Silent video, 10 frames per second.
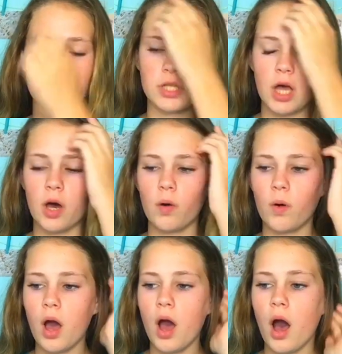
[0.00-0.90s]

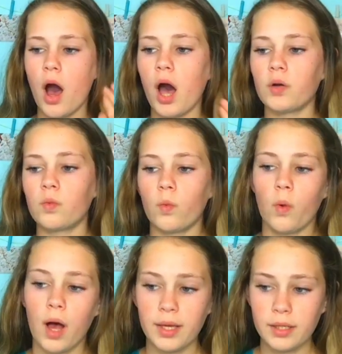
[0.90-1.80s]
So on
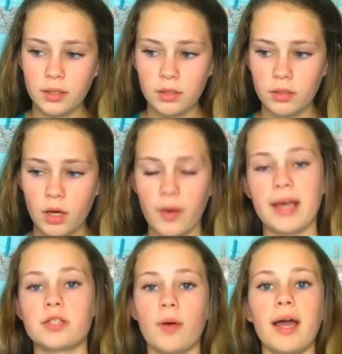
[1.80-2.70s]
one,
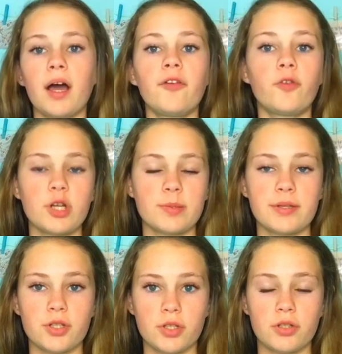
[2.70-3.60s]
okay, so I got 4
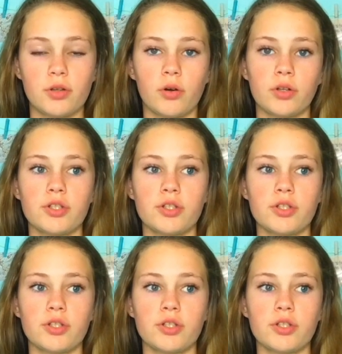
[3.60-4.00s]
spacers in total.